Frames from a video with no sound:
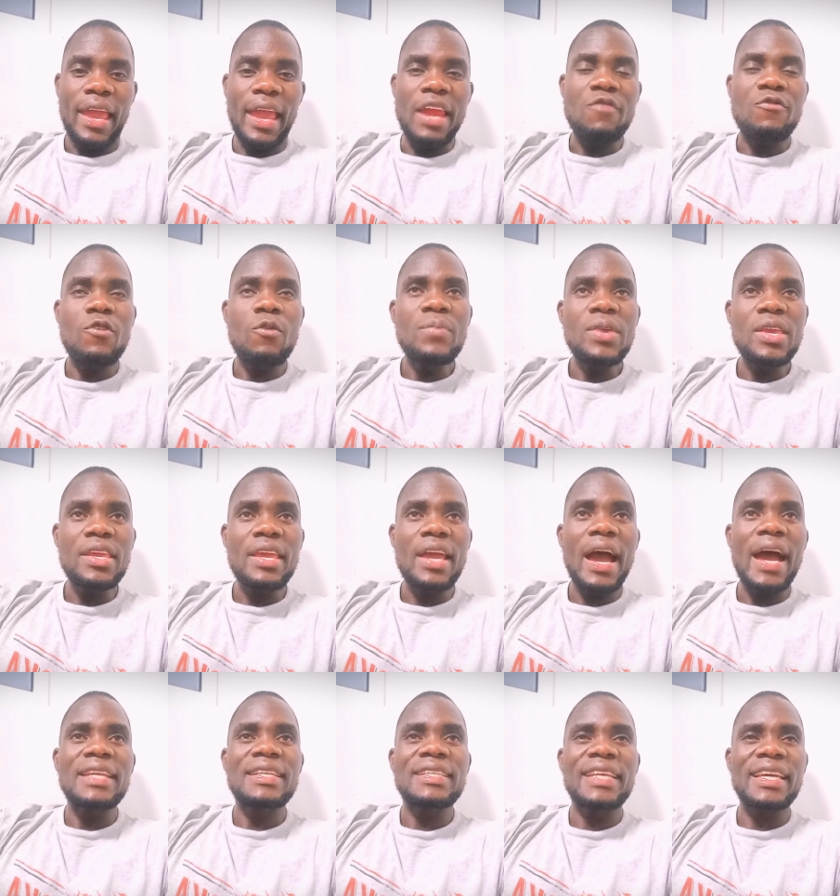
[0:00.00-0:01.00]
And for me,
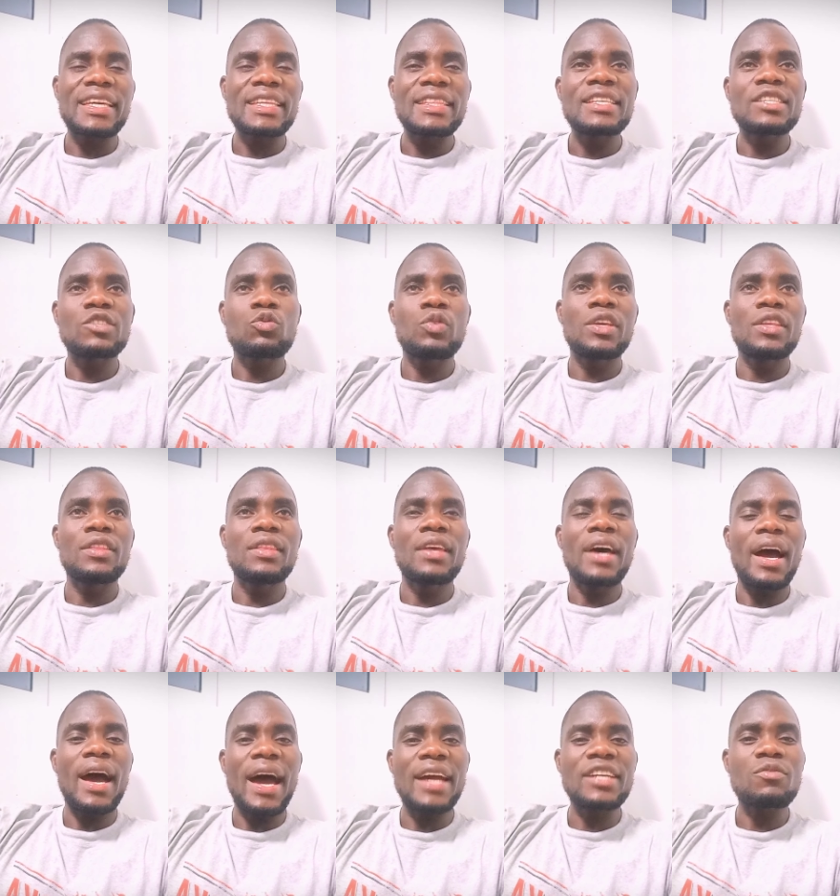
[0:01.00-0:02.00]
I take this with
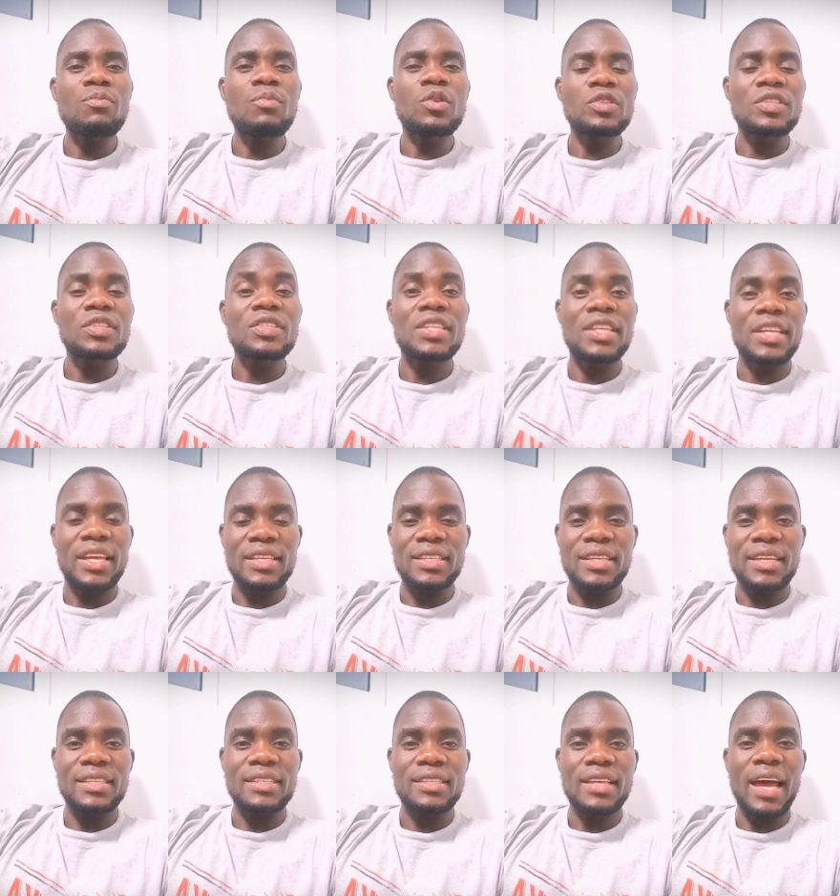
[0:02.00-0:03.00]
utmost
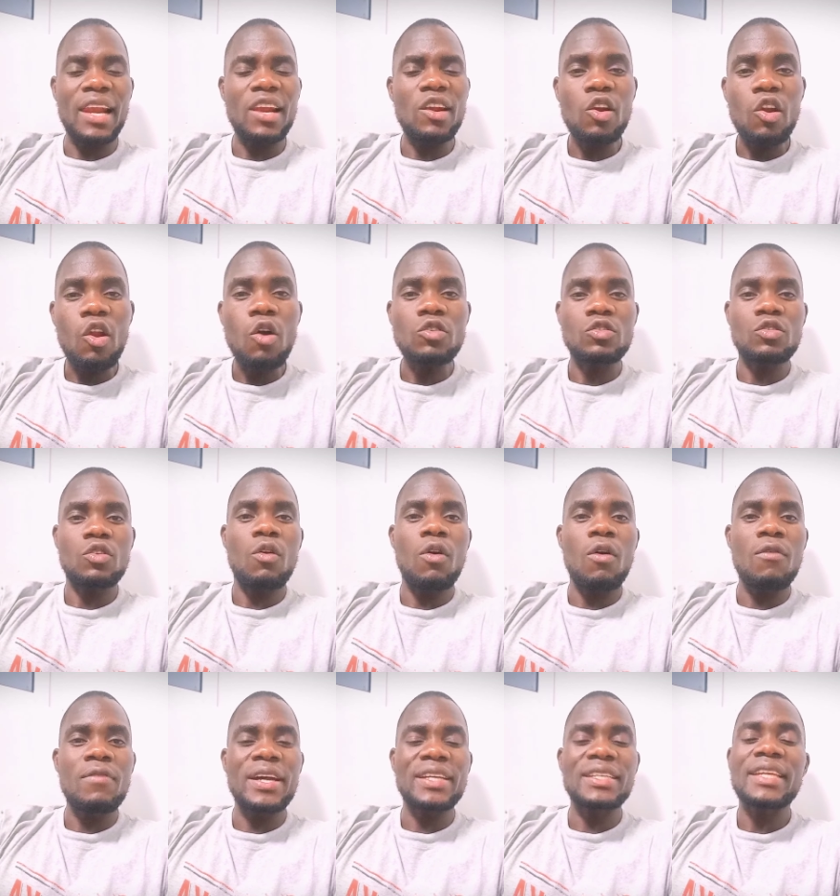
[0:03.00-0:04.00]
seriousness, a lot
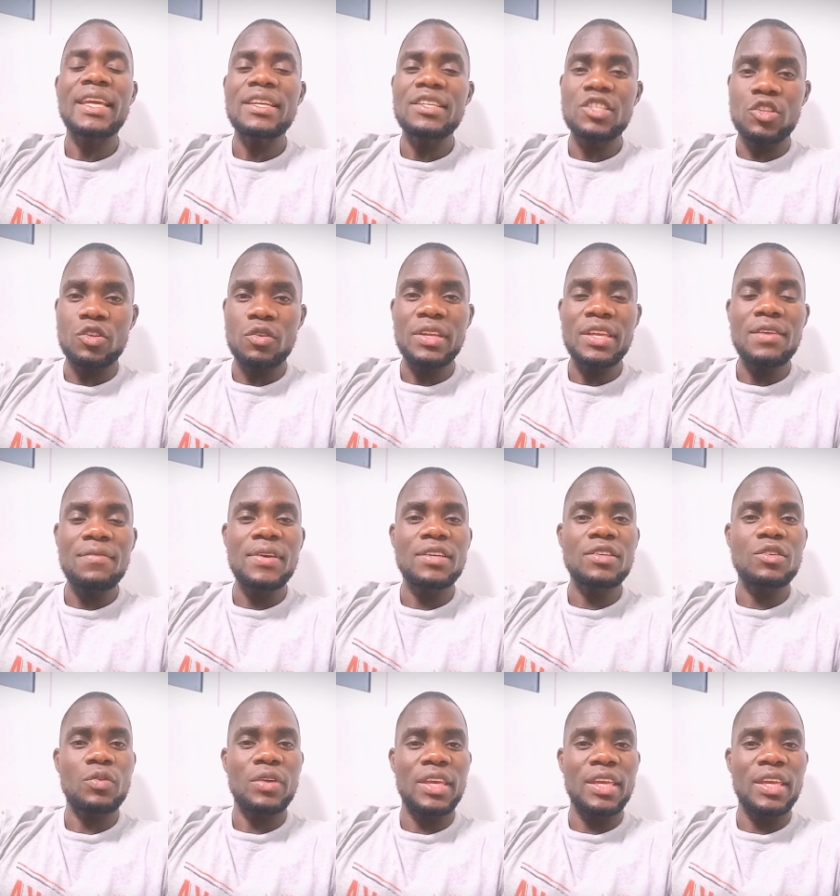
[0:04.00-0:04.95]
of attention given to